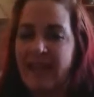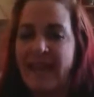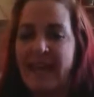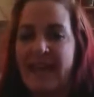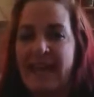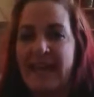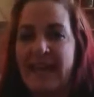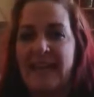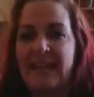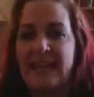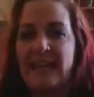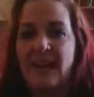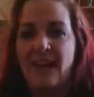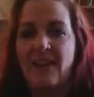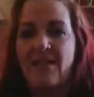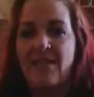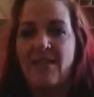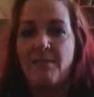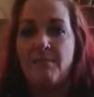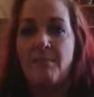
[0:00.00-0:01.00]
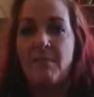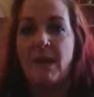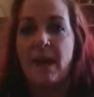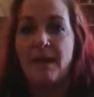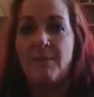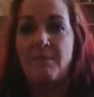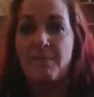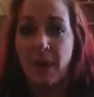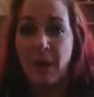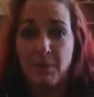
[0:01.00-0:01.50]
and
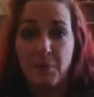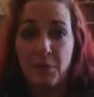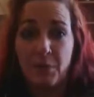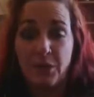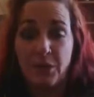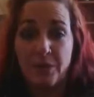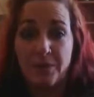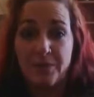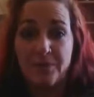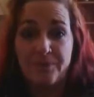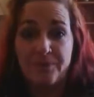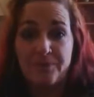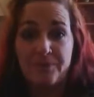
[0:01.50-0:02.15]
my bubble